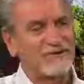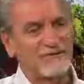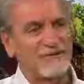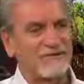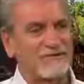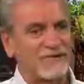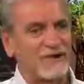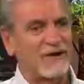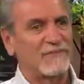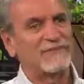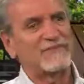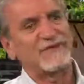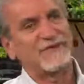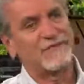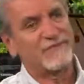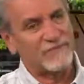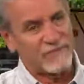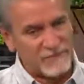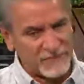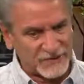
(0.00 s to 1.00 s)
great job. So
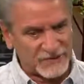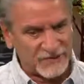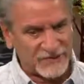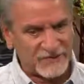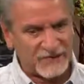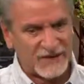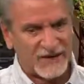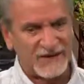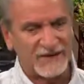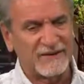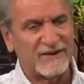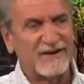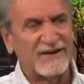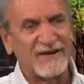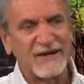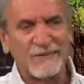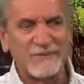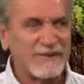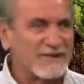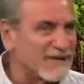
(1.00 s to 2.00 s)
when we do that,
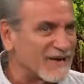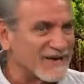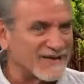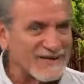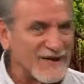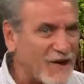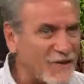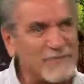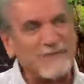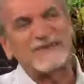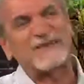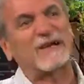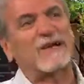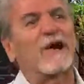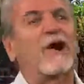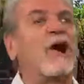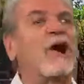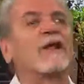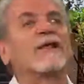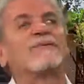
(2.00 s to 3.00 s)
it'd be like almost like
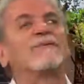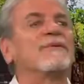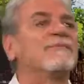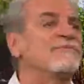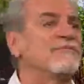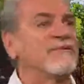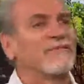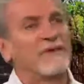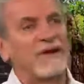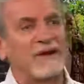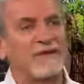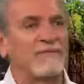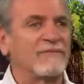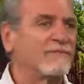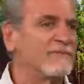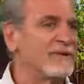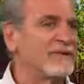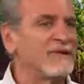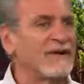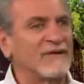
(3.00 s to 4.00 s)
a Hollywood premiere
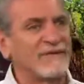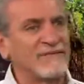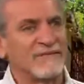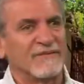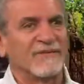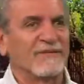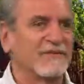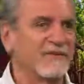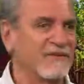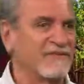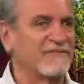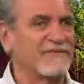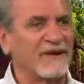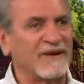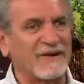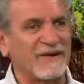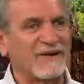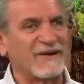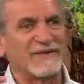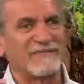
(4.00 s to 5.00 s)
without the
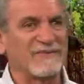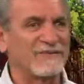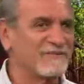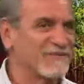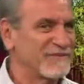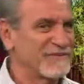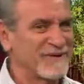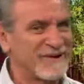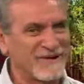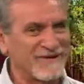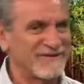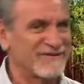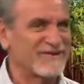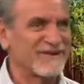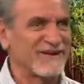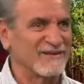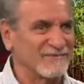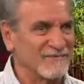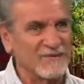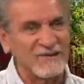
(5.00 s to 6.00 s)
fake Hollywood premiere. It's
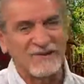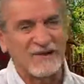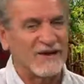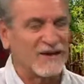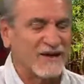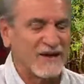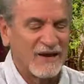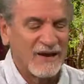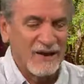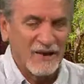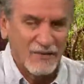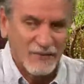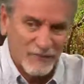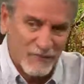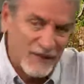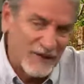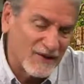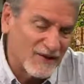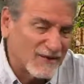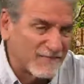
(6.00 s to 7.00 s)
like more like
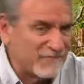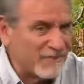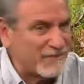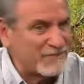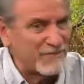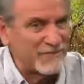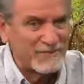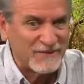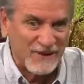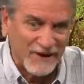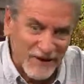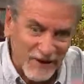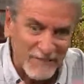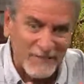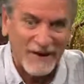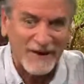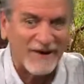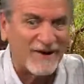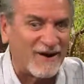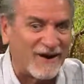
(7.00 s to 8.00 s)
real, and people would be like, oh
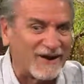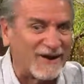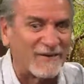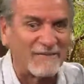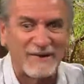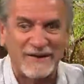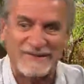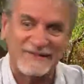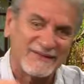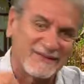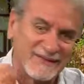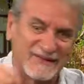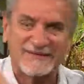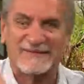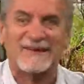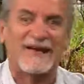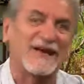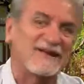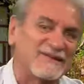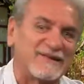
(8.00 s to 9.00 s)
my God, I met this
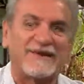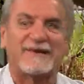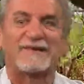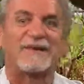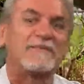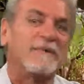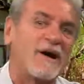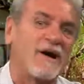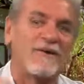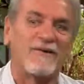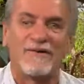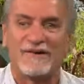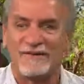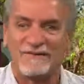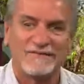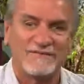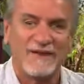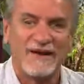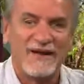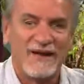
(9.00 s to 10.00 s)
guy Dick LeBeau
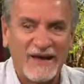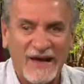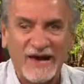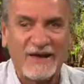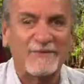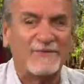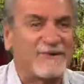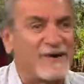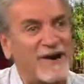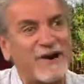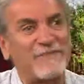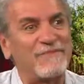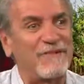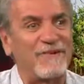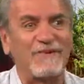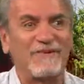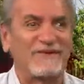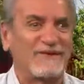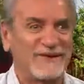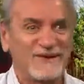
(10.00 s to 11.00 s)
and Adam
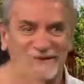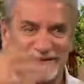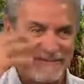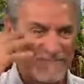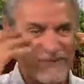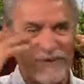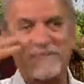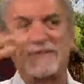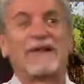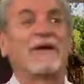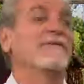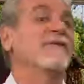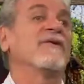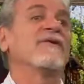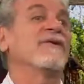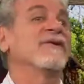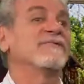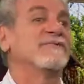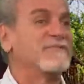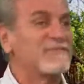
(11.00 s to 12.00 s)
Carbone, and probably never
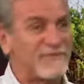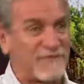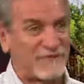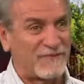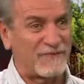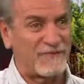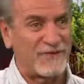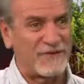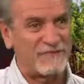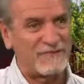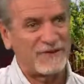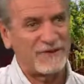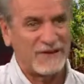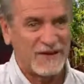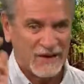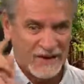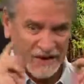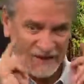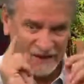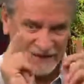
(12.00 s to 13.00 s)
heard of him before, but
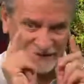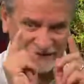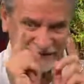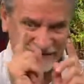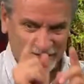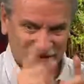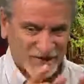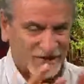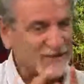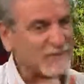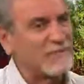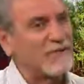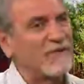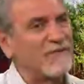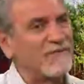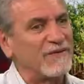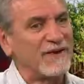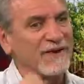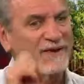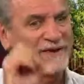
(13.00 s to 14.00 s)
because they saw the
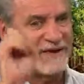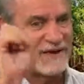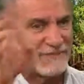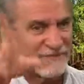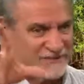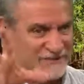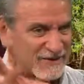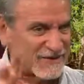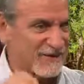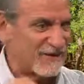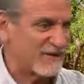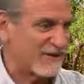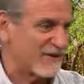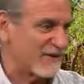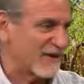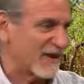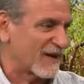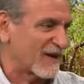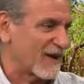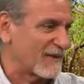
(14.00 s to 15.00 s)
movie and he was in it,
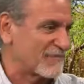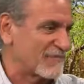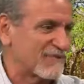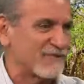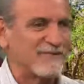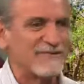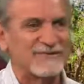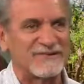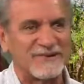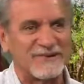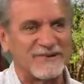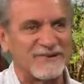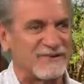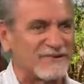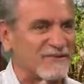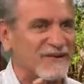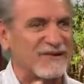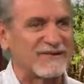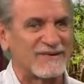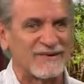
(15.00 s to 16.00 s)
and that guy produced it and
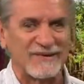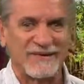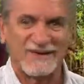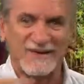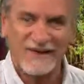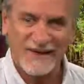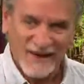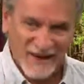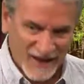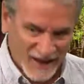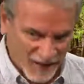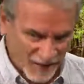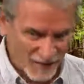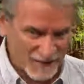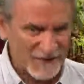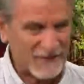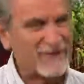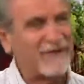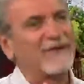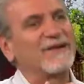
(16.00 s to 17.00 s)
directed it. Oh
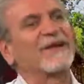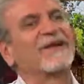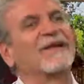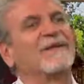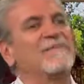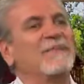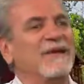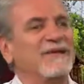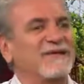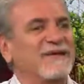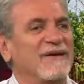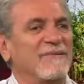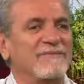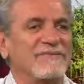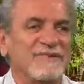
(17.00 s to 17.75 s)
my God, I gotta meet them.